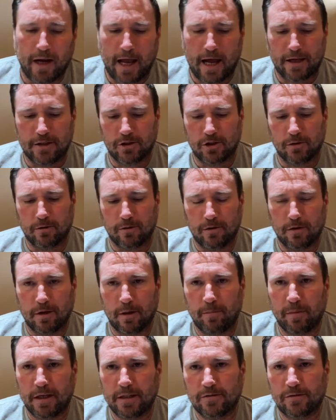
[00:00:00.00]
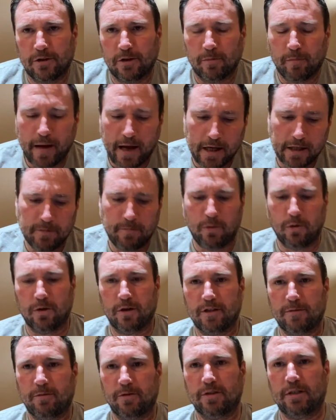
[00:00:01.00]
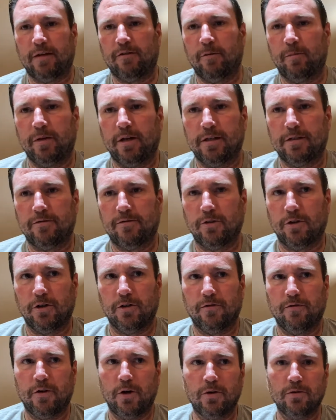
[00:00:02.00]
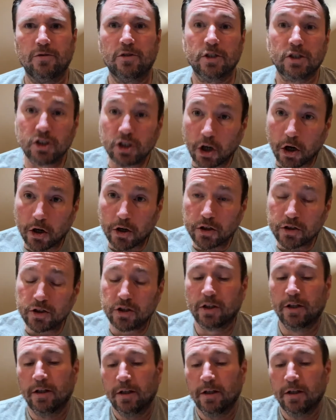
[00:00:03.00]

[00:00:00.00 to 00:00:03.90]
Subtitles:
It has a place for your passport. It's supposed to have a place for your phone to charge.